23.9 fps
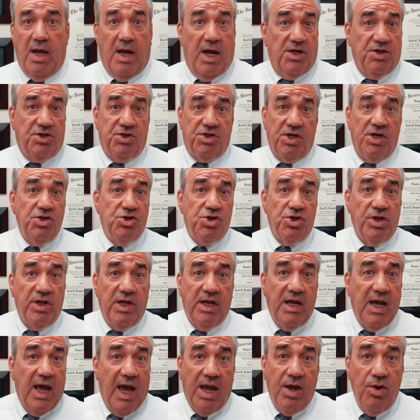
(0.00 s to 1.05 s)

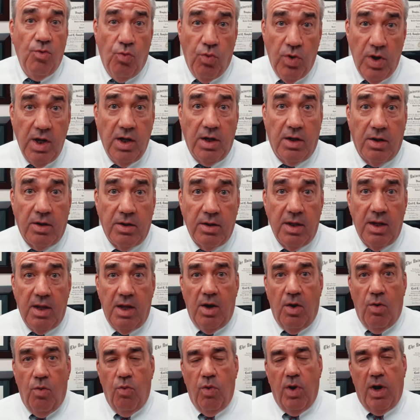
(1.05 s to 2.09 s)
essentially a will
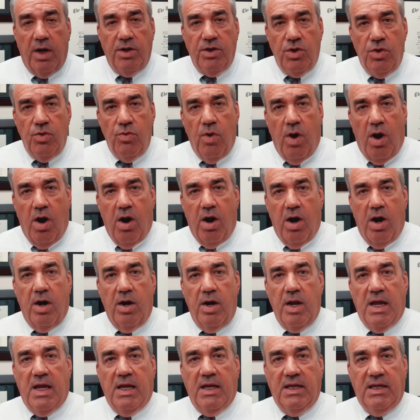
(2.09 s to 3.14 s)
where you
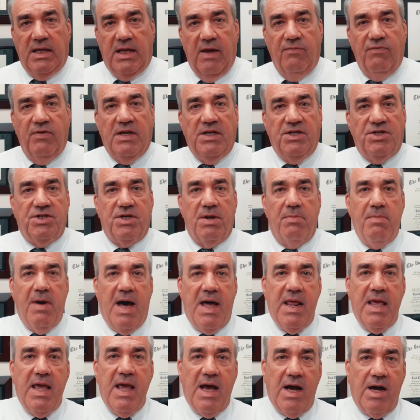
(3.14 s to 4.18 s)
are giving
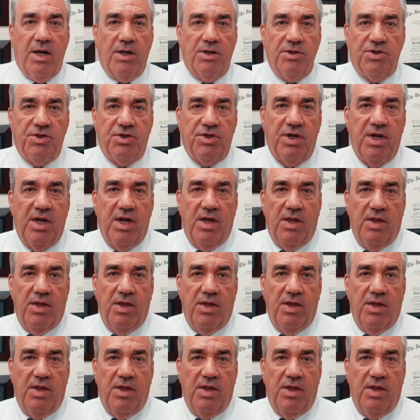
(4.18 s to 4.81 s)
somebody else